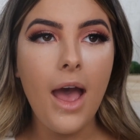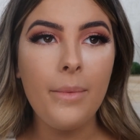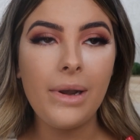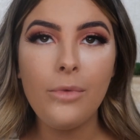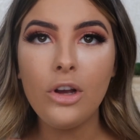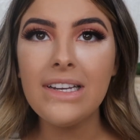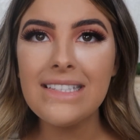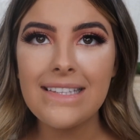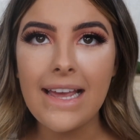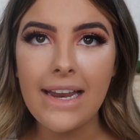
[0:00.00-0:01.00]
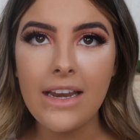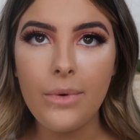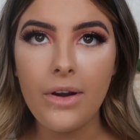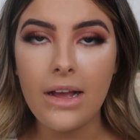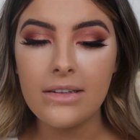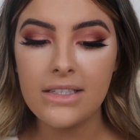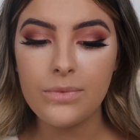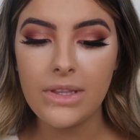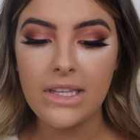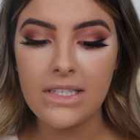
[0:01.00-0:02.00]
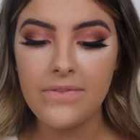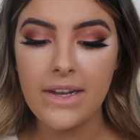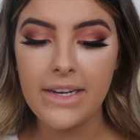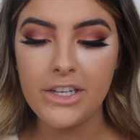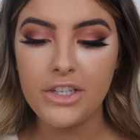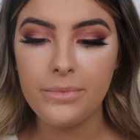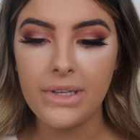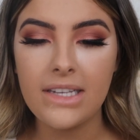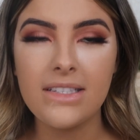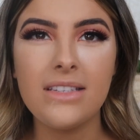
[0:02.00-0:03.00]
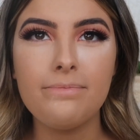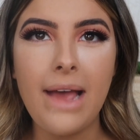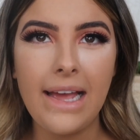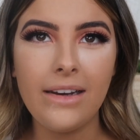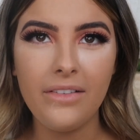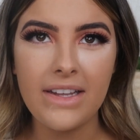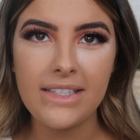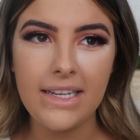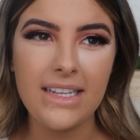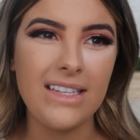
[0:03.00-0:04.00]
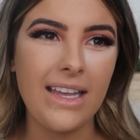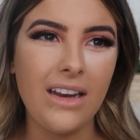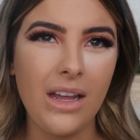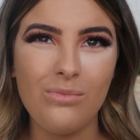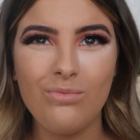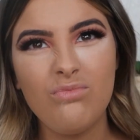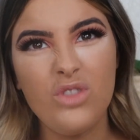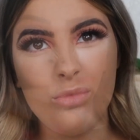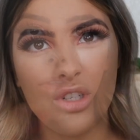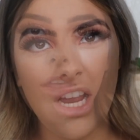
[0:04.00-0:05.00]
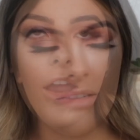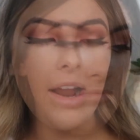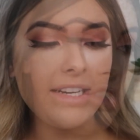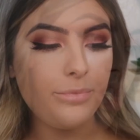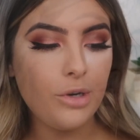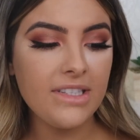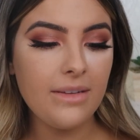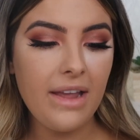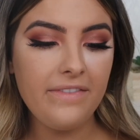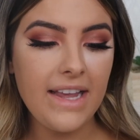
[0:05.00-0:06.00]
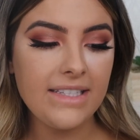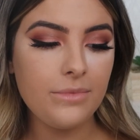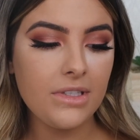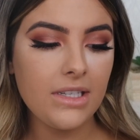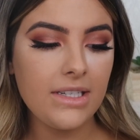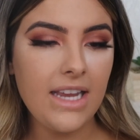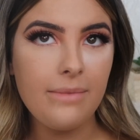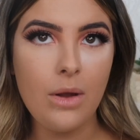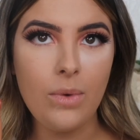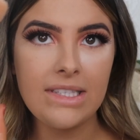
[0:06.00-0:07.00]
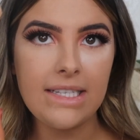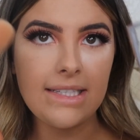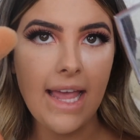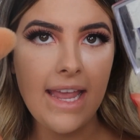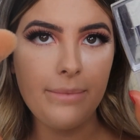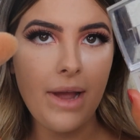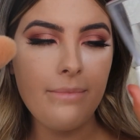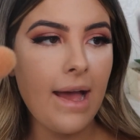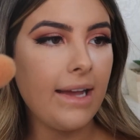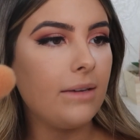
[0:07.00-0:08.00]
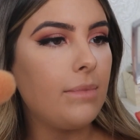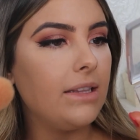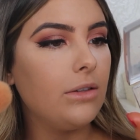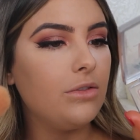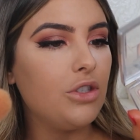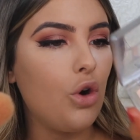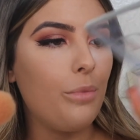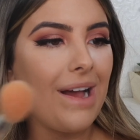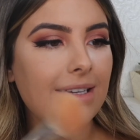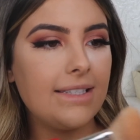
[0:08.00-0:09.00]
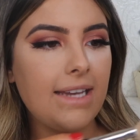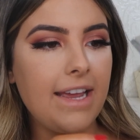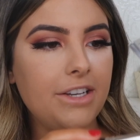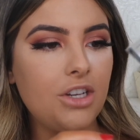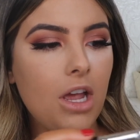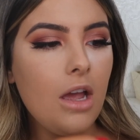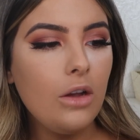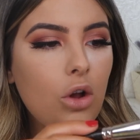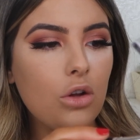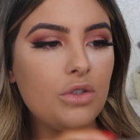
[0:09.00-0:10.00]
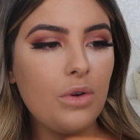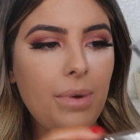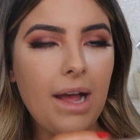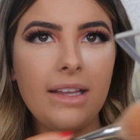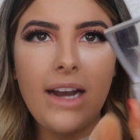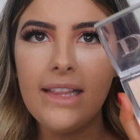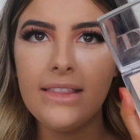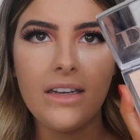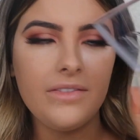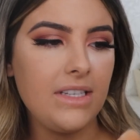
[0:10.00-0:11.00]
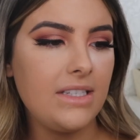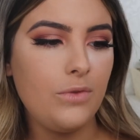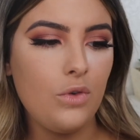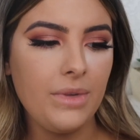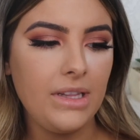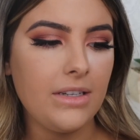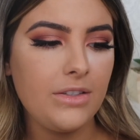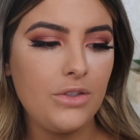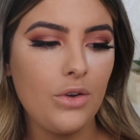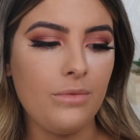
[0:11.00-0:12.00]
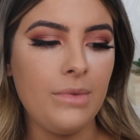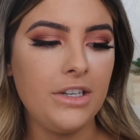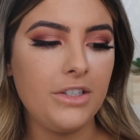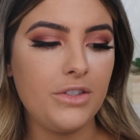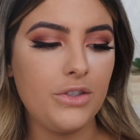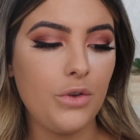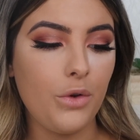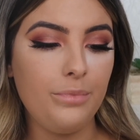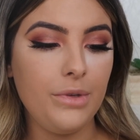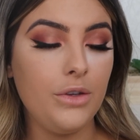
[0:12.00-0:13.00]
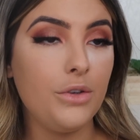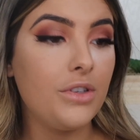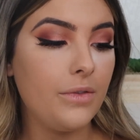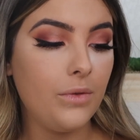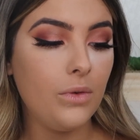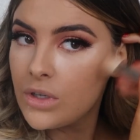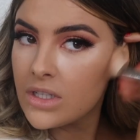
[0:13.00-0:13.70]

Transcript: And I'm not going to set anywhere else with this foundation because it's matte enough as it is and I'm super dry. Alright, to bronze up my face, I'm just going to take my 168 by MAC and my little Dior Backstage contour palette. I love this formula so much. It's so beautiful. I'm